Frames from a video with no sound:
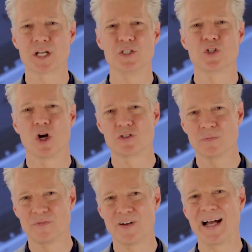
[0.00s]
can charge from
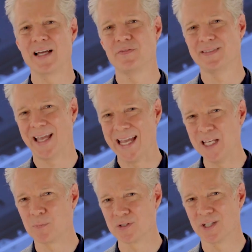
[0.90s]
5 to
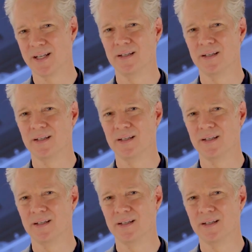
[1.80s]
80%